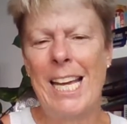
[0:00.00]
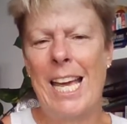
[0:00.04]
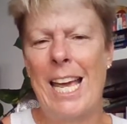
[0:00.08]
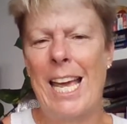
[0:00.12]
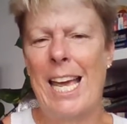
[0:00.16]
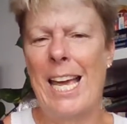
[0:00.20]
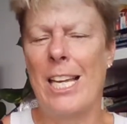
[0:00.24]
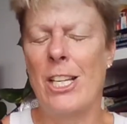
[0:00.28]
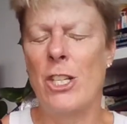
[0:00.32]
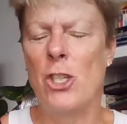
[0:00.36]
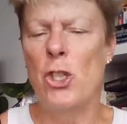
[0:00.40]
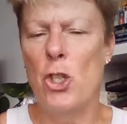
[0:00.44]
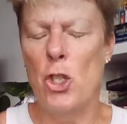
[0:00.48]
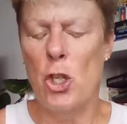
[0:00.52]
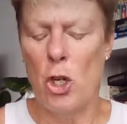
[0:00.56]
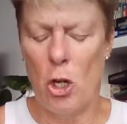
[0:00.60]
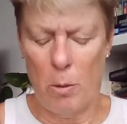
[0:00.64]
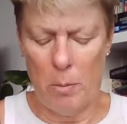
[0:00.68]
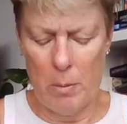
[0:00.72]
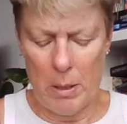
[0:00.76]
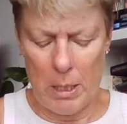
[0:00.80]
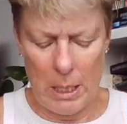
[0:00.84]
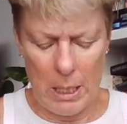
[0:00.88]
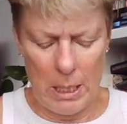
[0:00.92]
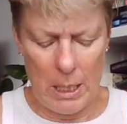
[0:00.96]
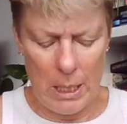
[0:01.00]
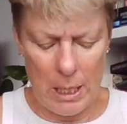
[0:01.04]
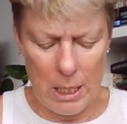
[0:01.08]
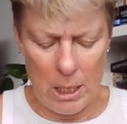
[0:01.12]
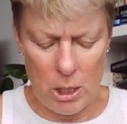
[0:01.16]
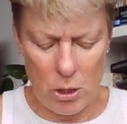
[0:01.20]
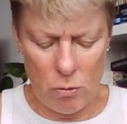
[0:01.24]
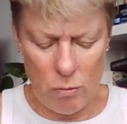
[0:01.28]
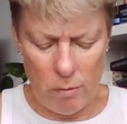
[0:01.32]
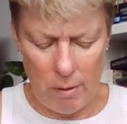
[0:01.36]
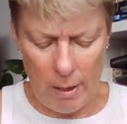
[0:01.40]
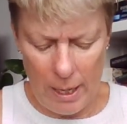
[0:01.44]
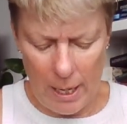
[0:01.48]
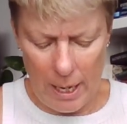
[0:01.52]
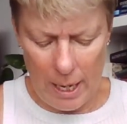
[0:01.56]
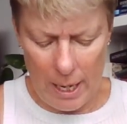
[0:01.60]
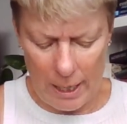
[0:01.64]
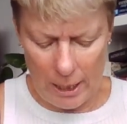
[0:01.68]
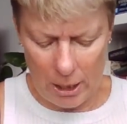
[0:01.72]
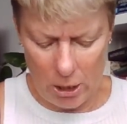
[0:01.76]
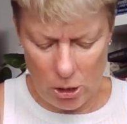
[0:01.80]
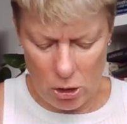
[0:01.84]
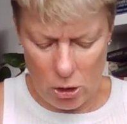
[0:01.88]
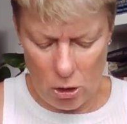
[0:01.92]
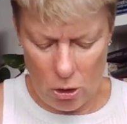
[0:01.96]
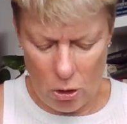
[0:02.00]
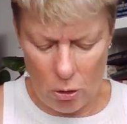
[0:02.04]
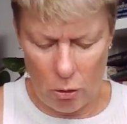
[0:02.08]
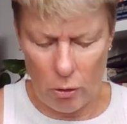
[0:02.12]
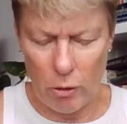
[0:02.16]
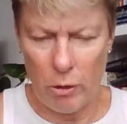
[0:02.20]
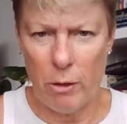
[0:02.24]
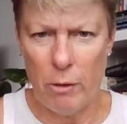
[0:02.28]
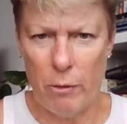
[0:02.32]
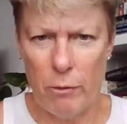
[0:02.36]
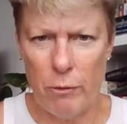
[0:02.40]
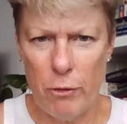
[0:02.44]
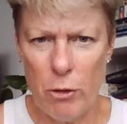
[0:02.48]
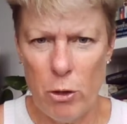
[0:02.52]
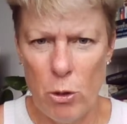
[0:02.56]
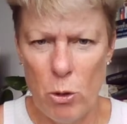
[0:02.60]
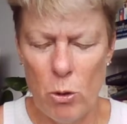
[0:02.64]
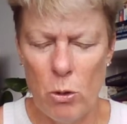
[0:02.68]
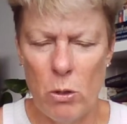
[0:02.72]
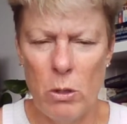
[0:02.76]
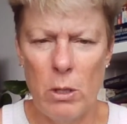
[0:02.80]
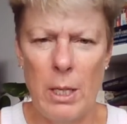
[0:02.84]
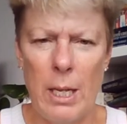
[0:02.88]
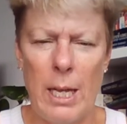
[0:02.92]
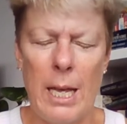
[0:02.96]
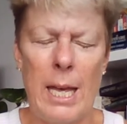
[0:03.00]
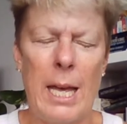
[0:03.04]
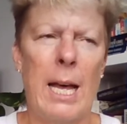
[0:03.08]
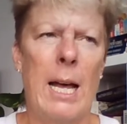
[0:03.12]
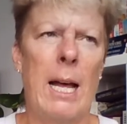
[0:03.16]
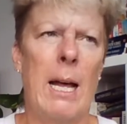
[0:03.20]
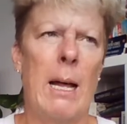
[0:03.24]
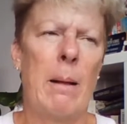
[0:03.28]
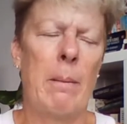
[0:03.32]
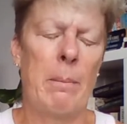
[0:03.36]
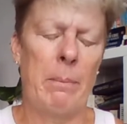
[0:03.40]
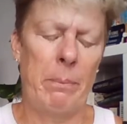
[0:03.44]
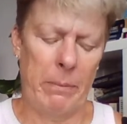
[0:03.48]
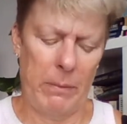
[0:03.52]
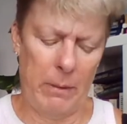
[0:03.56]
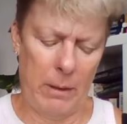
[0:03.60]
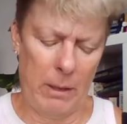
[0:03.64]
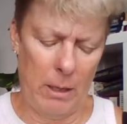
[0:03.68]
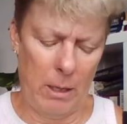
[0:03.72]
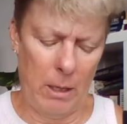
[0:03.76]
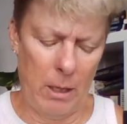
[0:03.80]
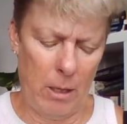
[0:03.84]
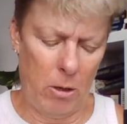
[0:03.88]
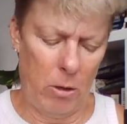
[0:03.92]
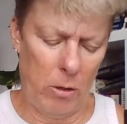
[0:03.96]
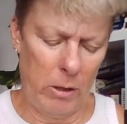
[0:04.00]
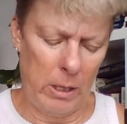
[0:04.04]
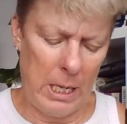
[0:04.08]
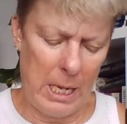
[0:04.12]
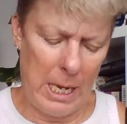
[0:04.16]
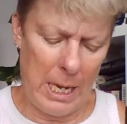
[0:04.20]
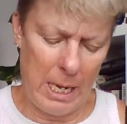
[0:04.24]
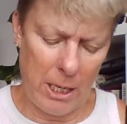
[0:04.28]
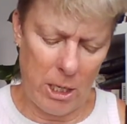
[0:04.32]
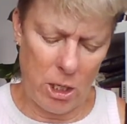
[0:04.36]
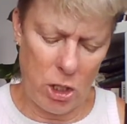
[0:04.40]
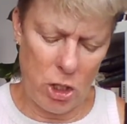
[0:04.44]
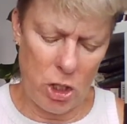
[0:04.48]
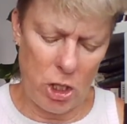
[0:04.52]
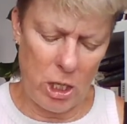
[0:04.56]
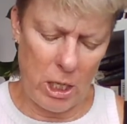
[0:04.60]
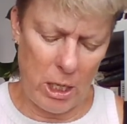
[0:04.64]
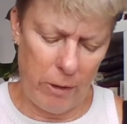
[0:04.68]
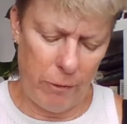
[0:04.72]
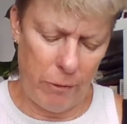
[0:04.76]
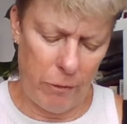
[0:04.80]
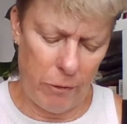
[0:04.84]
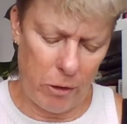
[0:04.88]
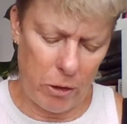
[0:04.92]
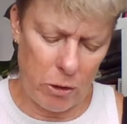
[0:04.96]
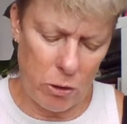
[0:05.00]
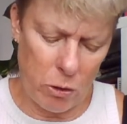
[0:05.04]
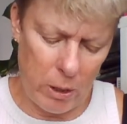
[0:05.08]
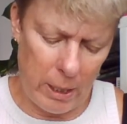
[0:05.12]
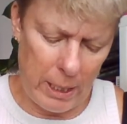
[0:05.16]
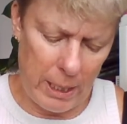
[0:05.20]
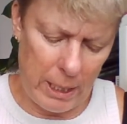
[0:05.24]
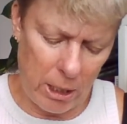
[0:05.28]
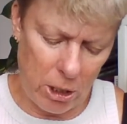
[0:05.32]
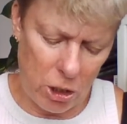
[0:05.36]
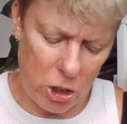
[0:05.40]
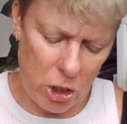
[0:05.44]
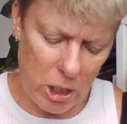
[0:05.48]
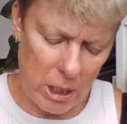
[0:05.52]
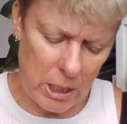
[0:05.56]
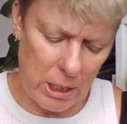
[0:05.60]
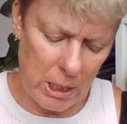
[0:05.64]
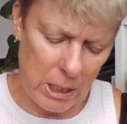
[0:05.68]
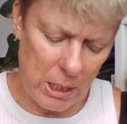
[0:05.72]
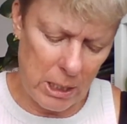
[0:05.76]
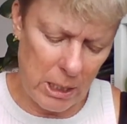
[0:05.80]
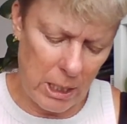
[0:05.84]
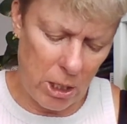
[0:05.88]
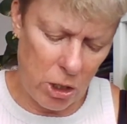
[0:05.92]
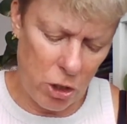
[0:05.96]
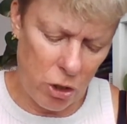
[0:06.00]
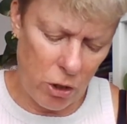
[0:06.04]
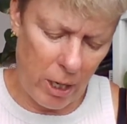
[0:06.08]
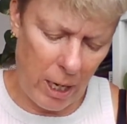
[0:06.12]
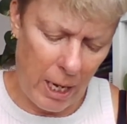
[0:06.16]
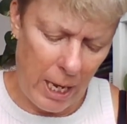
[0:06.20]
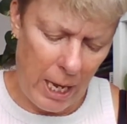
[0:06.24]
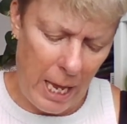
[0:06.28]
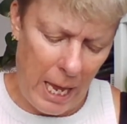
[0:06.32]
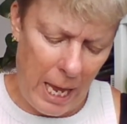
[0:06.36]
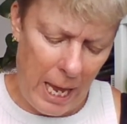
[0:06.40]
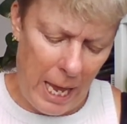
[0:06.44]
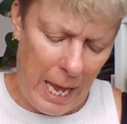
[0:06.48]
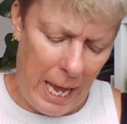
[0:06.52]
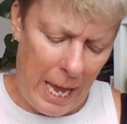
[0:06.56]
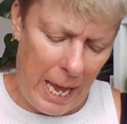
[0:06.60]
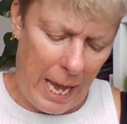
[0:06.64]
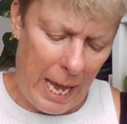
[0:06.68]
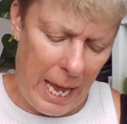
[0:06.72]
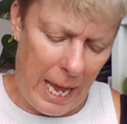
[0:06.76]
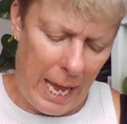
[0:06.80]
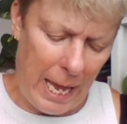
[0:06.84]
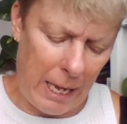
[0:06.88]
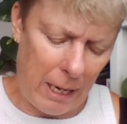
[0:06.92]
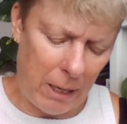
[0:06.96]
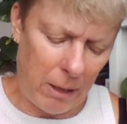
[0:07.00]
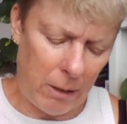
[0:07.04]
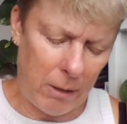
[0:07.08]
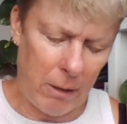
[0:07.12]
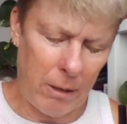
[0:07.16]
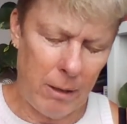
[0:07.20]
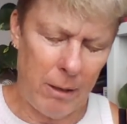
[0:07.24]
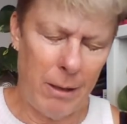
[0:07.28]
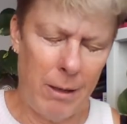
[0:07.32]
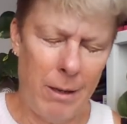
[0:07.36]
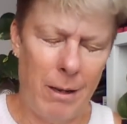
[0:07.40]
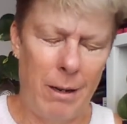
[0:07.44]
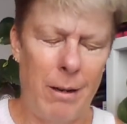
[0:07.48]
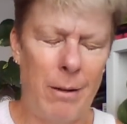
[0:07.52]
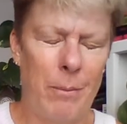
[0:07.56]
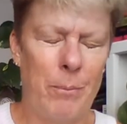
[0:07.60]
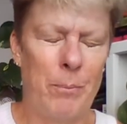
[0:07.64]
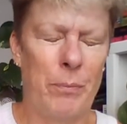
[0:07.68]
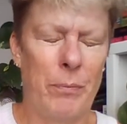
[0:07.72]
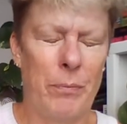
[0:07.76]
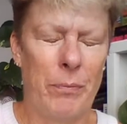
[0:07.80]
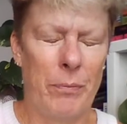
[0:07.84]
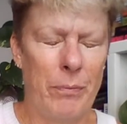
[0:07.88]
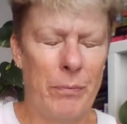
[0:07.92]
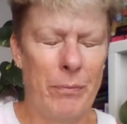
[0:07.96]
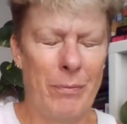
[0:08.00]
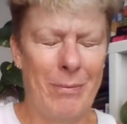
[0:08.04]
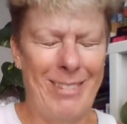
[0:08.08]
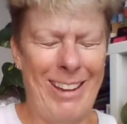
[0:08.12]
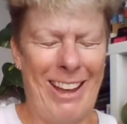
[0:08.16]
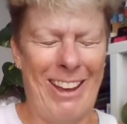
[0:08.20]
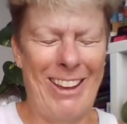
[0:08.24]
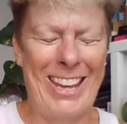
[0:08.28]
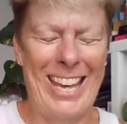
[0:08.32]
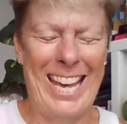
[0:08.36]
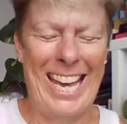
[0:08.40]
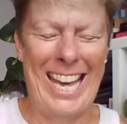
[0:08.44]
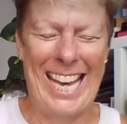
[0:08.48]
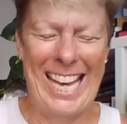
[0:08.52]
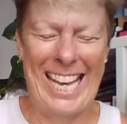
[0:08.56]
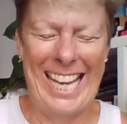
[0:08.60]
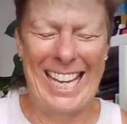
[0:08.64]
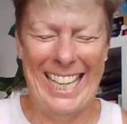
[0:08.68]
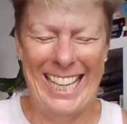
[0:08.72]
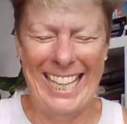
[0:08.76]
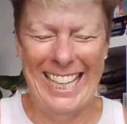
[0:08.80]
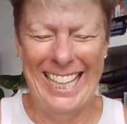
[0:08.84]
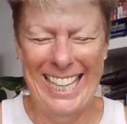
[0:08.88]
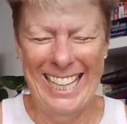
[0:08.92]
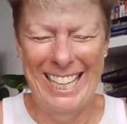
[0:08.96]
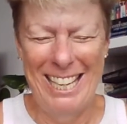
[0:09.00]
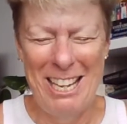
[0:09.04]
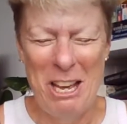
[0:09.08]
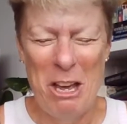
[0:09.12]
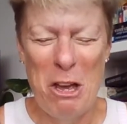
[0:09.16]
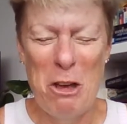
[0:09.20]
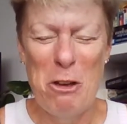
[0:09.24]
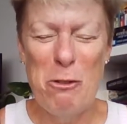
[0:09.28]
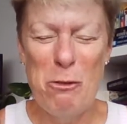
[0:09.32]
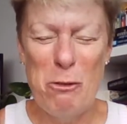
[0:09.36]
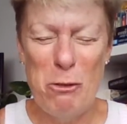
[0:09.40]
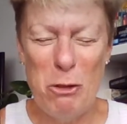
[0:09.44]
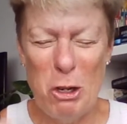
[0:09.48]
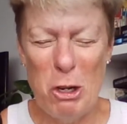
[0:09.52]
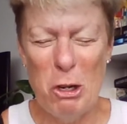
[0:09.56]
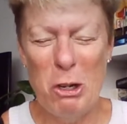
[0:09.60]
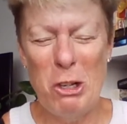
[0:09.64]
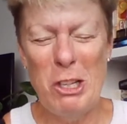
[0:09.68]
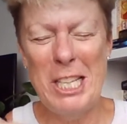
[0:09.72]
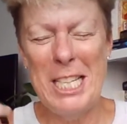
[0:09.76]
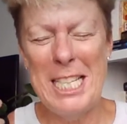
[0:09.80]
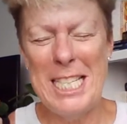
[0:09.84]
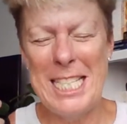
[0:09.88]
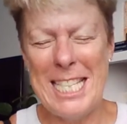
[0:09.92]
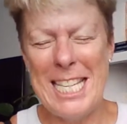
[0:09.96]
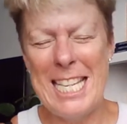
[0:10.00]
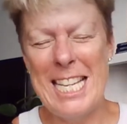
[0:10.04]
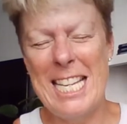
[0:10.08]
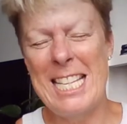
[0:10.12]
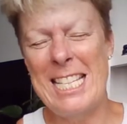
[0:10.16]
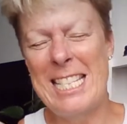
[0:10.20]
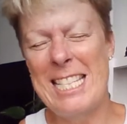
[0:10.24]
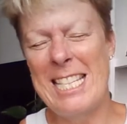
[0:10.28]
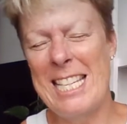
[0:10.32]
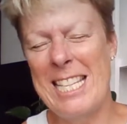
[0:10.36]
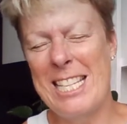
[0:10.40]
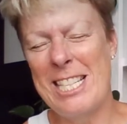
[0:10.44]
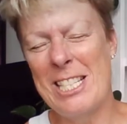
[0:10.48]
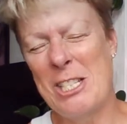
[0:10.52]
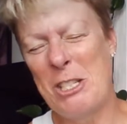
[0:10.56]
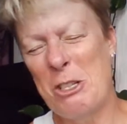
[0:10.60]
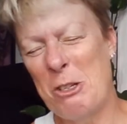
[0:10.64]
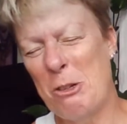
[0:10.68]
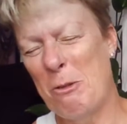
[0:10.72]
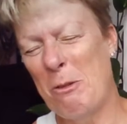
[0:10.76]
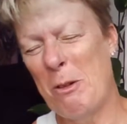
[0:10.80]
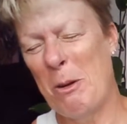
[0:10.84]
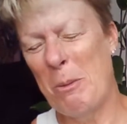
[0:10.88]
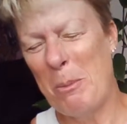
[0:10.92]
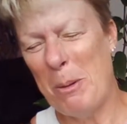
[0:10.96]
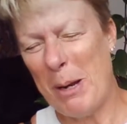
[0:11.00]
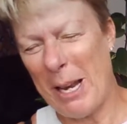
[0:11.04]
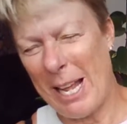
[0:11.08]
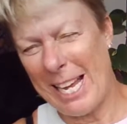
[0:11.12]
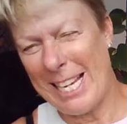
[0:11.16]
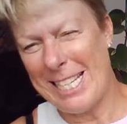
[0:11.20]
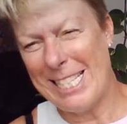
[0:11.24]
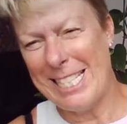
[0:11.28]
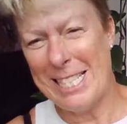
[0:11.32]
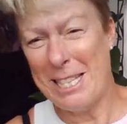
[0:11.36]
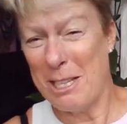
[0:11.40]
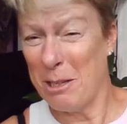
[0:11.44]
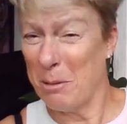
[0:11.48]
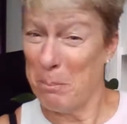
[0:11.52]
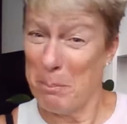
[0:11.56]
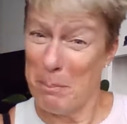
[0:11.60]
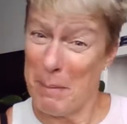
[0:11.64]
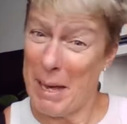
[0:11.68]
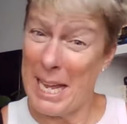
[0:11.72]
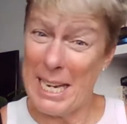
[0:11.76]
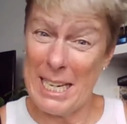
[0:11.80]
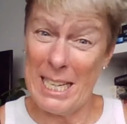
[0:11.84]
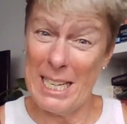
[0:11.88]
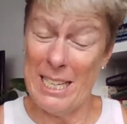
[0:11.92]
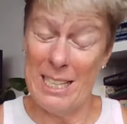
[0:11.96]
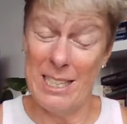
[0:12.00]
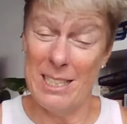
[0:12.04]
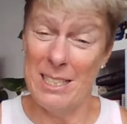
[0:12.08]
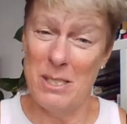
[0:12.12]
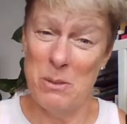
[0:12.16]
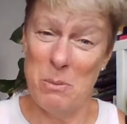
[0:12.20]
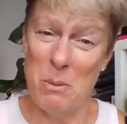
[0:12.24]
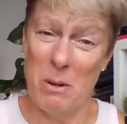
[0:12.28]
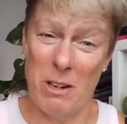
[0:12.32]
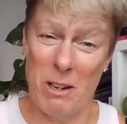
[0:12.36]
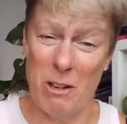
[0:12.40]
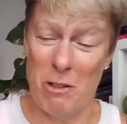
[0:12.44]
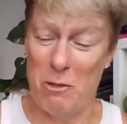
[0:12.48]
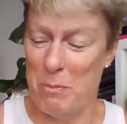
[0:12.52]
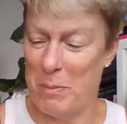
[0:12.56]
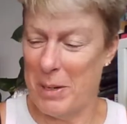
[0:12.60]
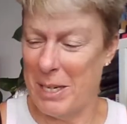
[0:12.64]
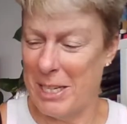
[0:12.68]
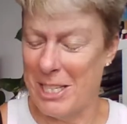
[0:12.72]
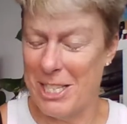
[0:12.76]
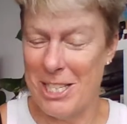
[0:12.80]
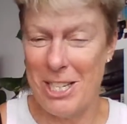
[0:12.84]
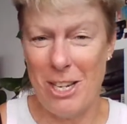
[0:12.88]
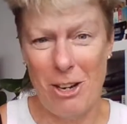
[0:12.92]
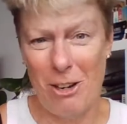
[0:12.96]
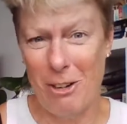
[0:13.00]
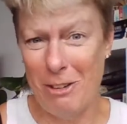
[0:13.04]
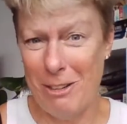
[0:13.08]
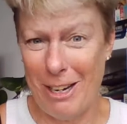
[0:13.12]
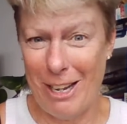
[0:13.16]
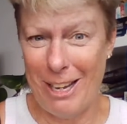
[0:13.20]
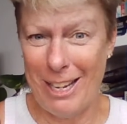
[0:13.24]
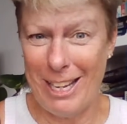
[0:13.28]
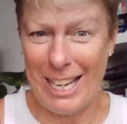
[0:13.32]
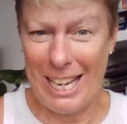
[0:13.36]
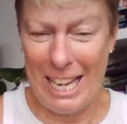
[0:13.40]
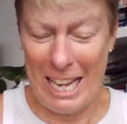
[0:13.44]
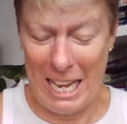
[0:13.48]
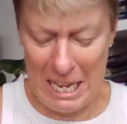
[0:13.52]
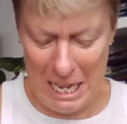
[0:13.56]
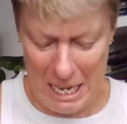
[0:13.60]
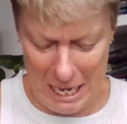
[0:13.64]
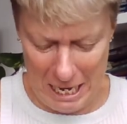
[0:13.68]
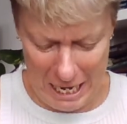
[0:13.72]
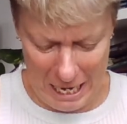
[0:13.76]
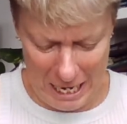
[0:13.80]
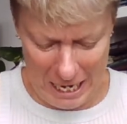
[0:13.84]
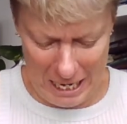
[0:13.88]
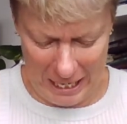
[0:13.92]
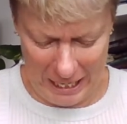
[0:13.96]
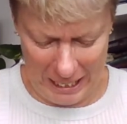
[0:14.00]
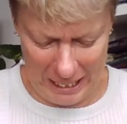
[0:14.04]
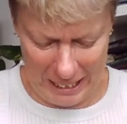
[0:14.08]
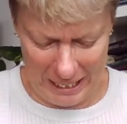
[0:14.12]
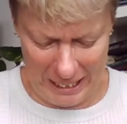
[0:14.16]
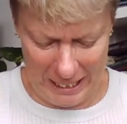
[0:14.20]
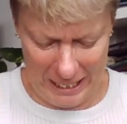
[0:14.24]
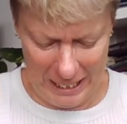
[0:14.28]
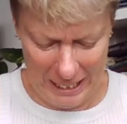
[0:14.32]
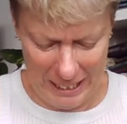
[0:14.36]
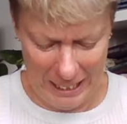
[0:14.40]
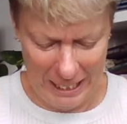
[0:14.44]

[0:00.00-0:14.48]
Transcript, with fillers: and Germany is reliant on the fuel, um, on the energy, fossil energies, et cetera. And, okay, fuel is easier to replace than money is what I've been told, okay.